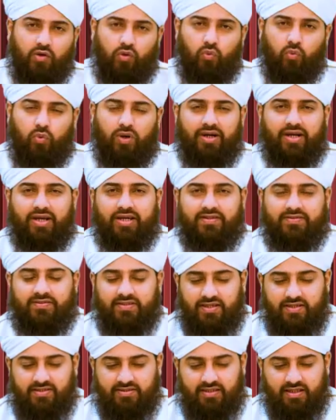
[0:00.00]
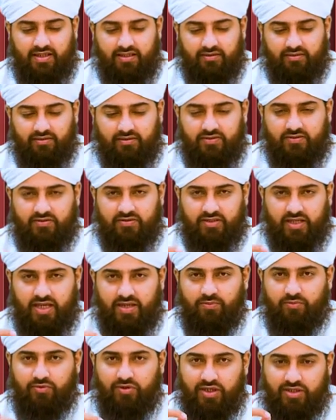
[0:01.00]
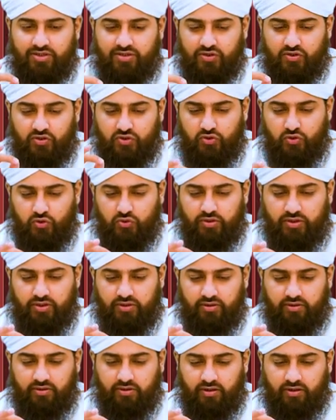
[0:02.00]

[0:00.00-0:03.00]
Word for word: One day he says that the same religious student,